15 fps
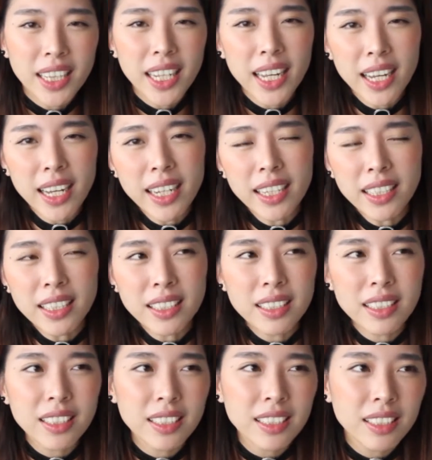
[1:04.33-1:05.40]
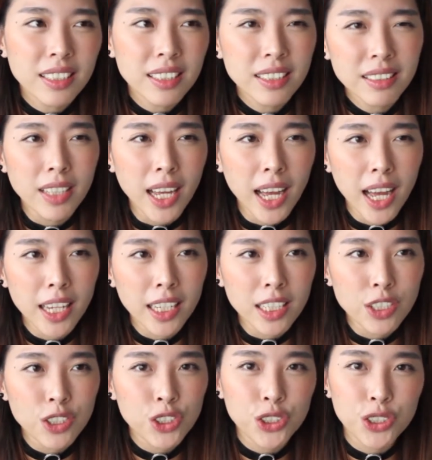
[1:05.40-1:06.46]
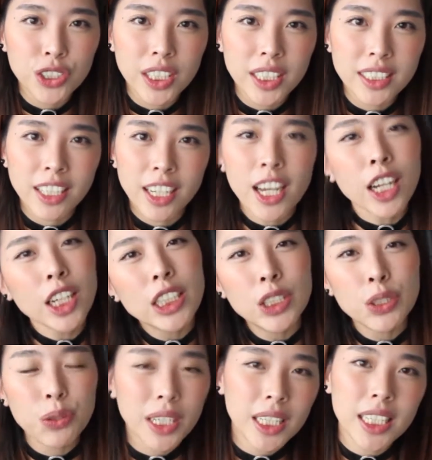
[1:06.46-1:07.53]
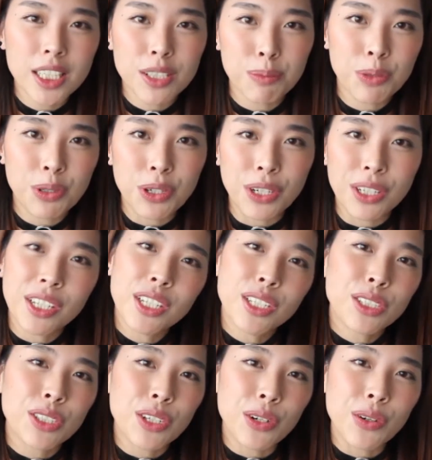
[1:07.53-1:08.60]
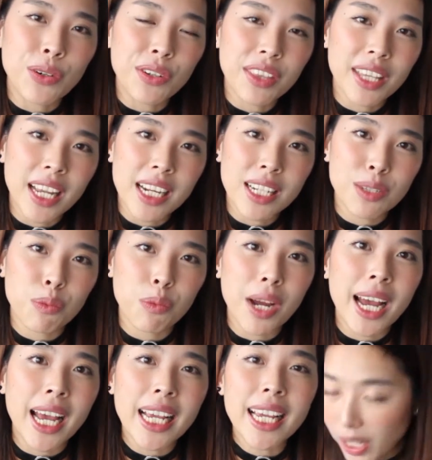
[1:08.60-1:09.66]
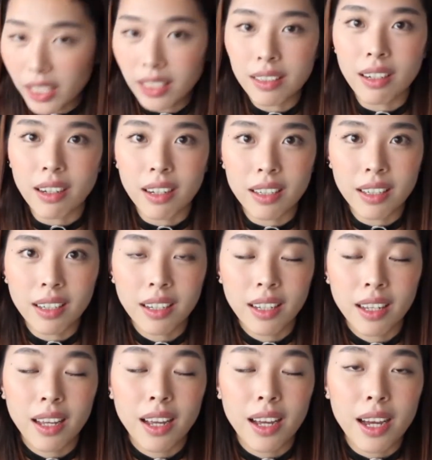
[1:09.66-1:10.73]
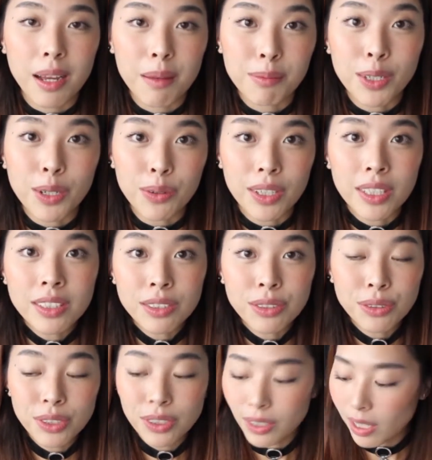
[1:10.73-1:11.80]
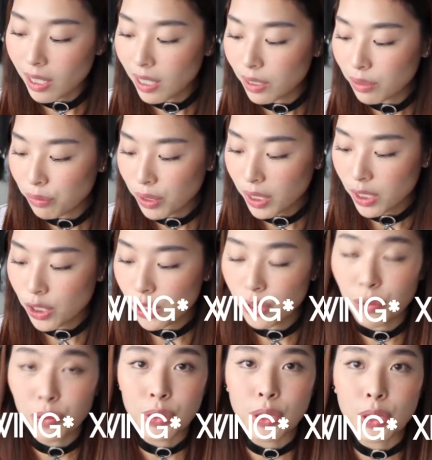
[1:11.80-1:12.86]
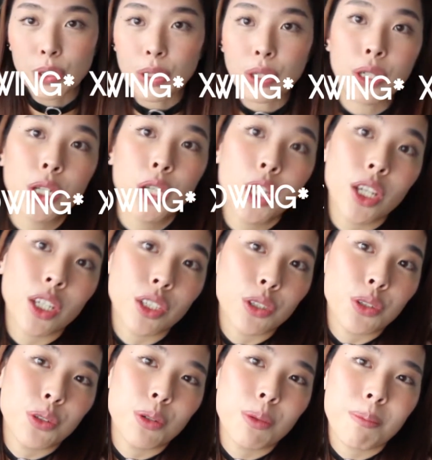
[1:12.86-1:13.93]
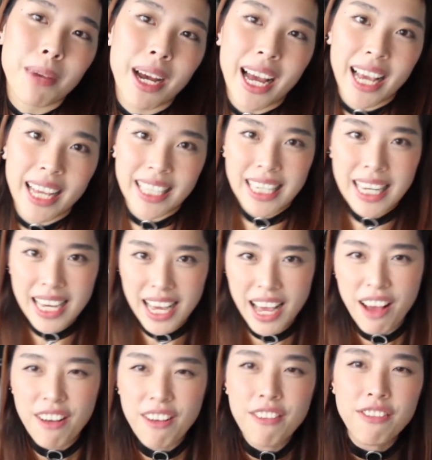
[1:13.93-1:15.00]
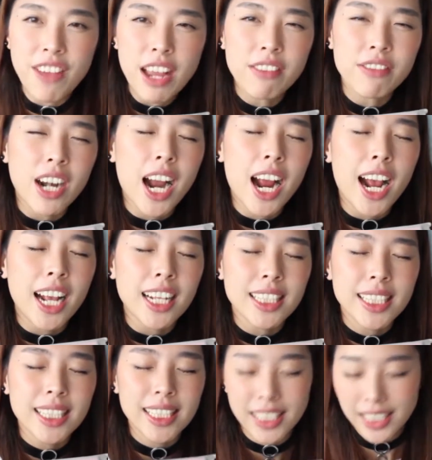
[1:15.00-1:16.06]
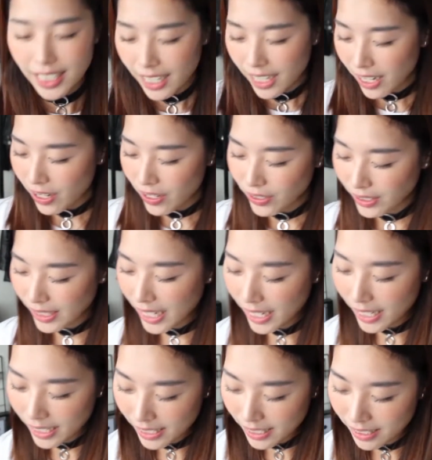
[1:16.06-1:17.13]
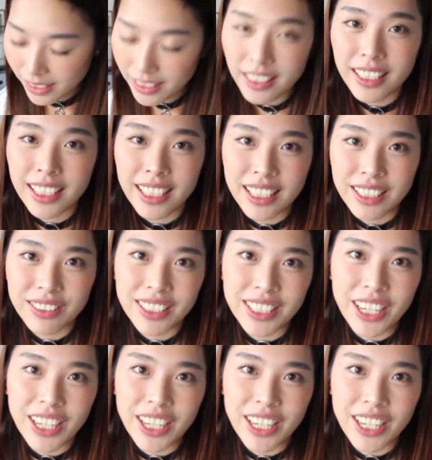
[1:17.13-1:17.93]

like I enjoyed doing this more, so that is why I thought I'm going to start with showing you my favorites. Okay, here we